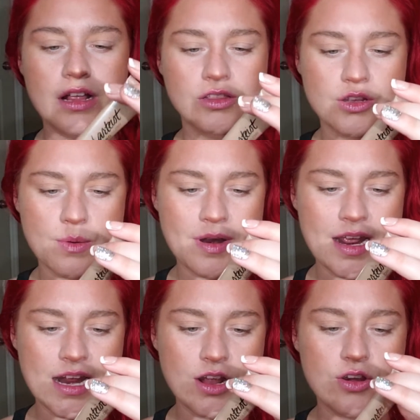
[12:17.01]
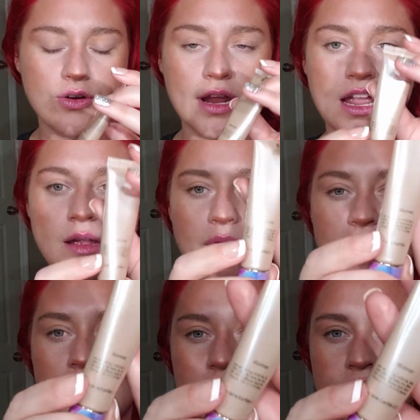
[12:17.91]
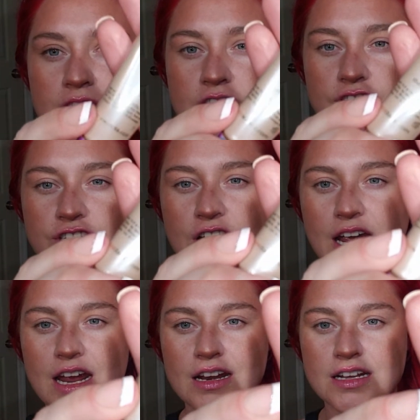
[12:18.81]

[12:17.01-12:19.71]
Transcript: Illuminating Cream in the shade